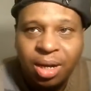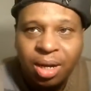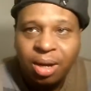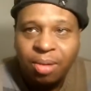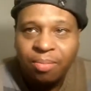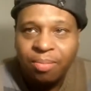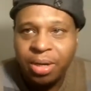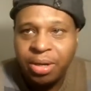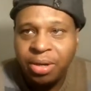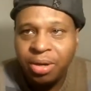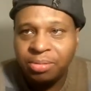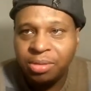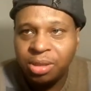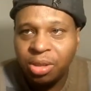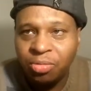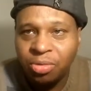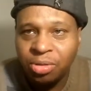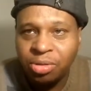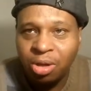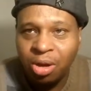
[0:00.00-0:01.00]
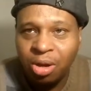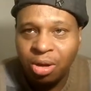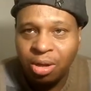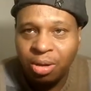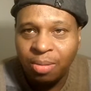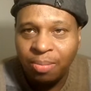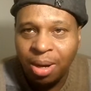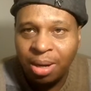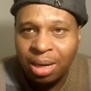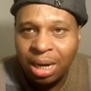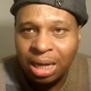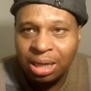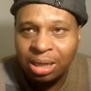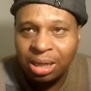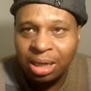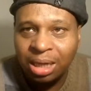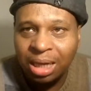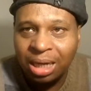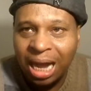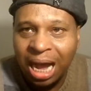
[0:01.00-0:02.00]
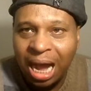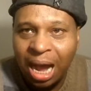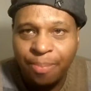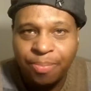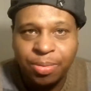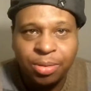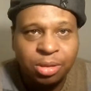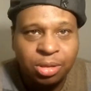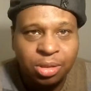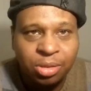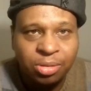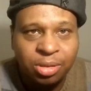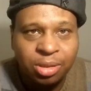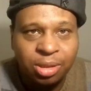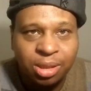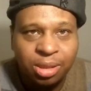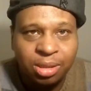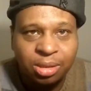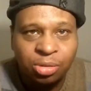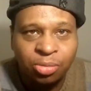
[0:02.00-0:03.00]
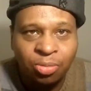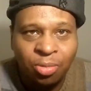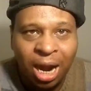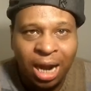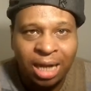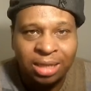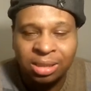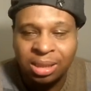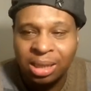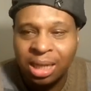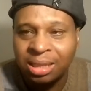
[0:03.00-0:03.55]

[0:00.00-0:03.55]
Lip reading: But, you know what I'm saying, we're talking about opportunities rising.